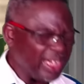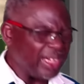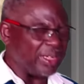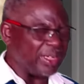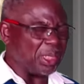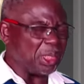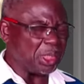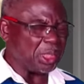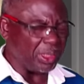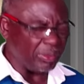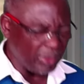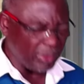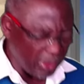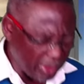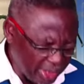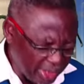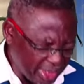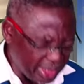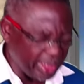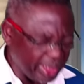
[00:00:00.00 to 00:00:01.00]
Receive
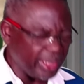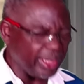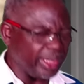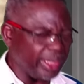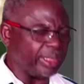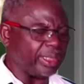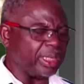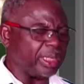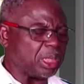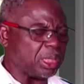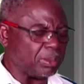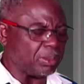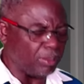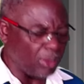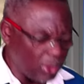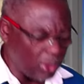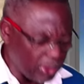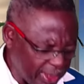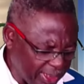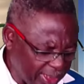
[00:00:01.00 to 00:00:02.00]
your healing this
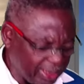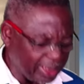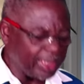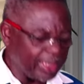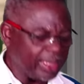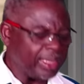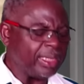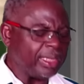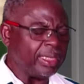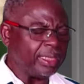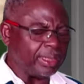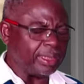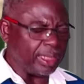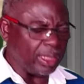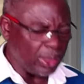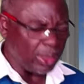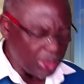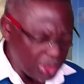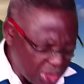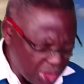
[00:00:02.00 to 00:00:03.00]
morning. The
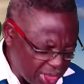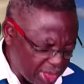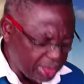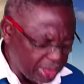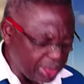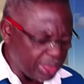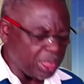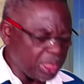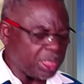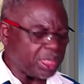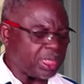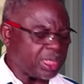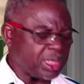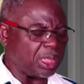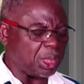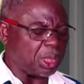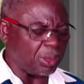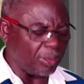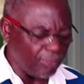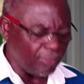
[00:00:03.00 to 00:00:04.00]
Lord Jesus
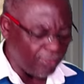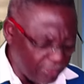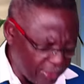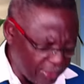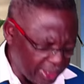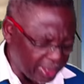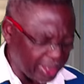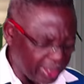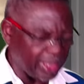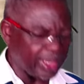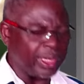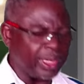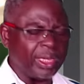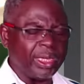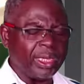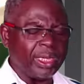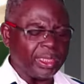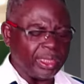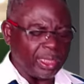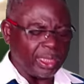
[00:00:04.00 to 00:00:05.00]
sets you free.
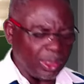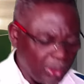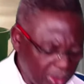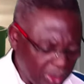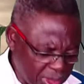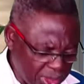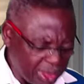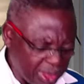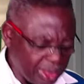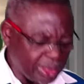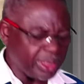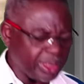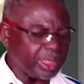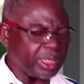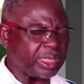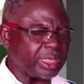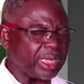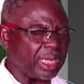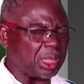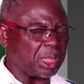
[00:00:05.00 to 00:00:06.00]
The Lord Jesus
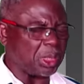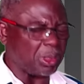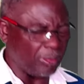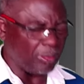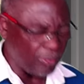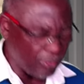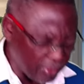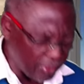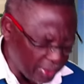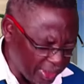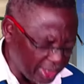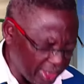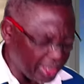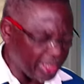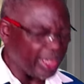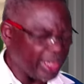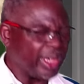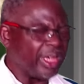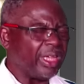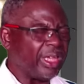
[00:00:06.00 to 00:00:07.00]
sets you
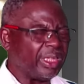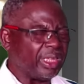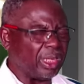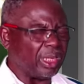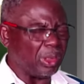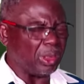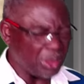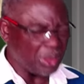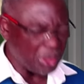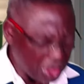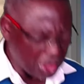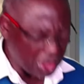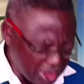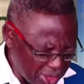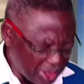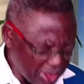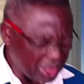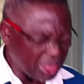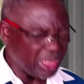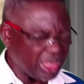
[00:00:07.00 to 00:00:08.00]
free. The Lord
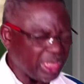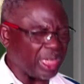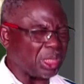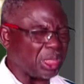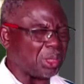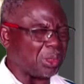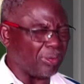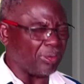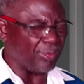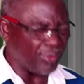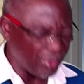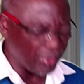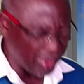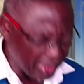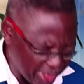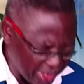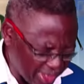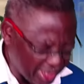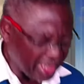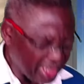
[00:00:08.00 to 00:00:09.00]
Jesus sets you
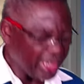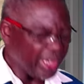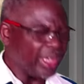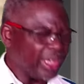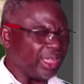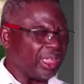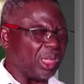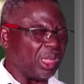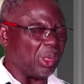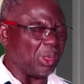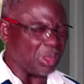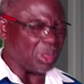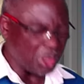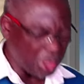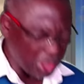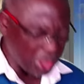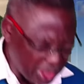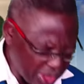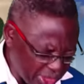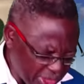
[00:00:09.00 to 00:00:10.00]
free. The Lord
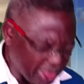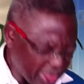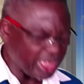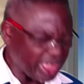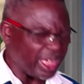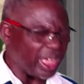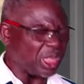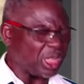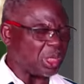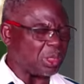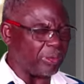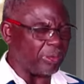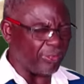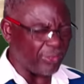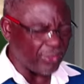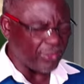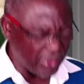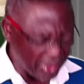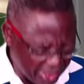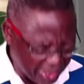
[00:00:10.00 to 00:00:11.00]
Jesus sets you
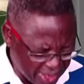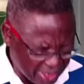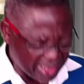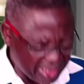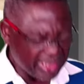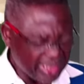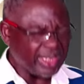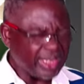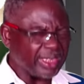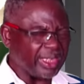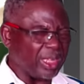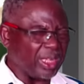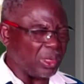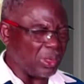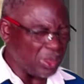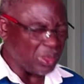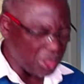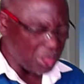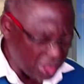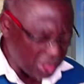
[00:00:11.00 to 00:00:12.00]
free. The
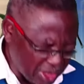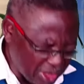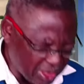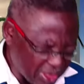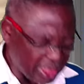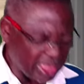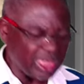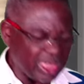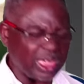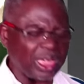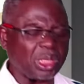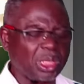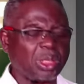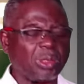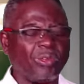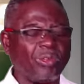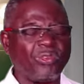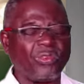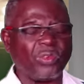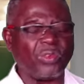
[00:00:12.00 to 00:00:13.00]
Lord Jesus
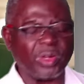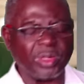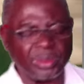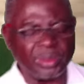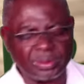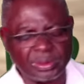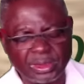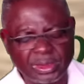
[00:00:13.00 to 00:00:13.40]
sets you free.